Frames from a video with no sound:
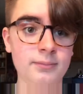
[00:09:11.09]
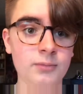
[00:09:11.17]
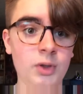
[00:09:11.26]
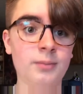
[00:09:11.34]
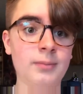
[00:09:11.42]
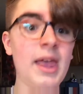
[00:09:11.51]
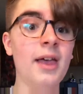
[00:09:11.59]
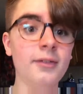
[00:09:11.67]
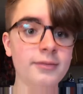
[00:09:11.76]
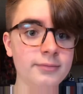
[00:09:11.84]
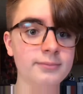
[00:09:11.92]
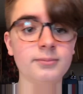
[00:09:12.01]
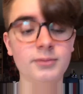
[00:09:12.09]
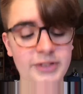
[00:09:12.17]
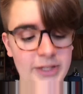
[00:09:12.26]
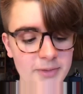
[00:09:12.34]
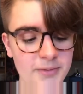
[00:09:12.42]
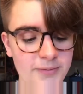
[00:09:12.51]
Well, F
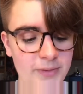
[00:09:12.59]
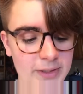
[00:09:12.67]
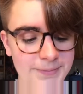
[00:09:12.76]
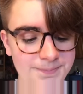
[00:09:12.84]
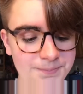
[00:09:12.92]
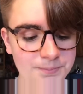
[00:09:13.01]
stands for fine.